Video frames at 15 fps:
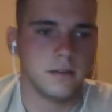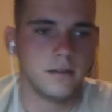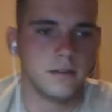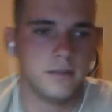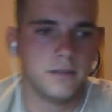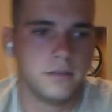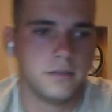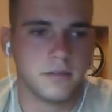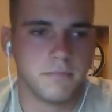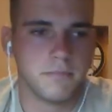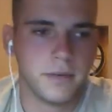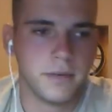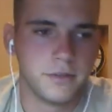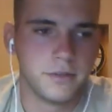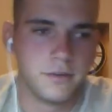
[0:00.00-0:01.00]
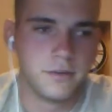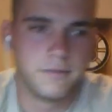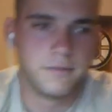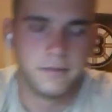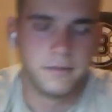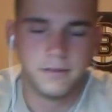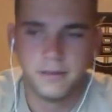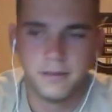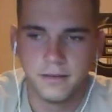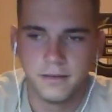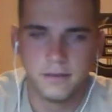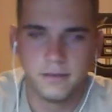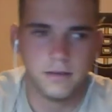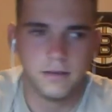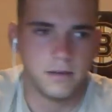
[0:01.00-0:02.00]
Here's a picture of it.
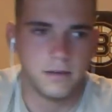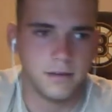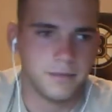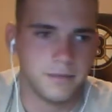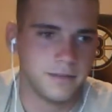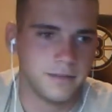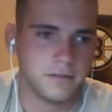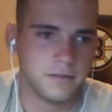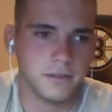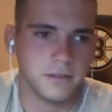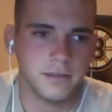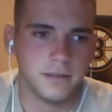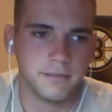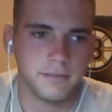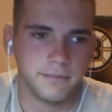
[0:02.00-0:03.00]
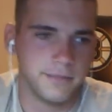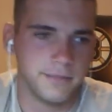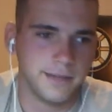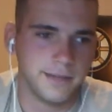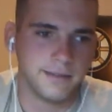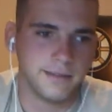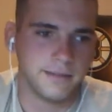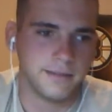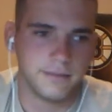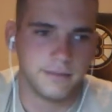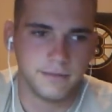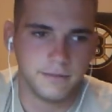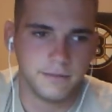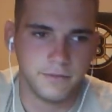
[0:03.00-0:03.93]
I'm not too good at making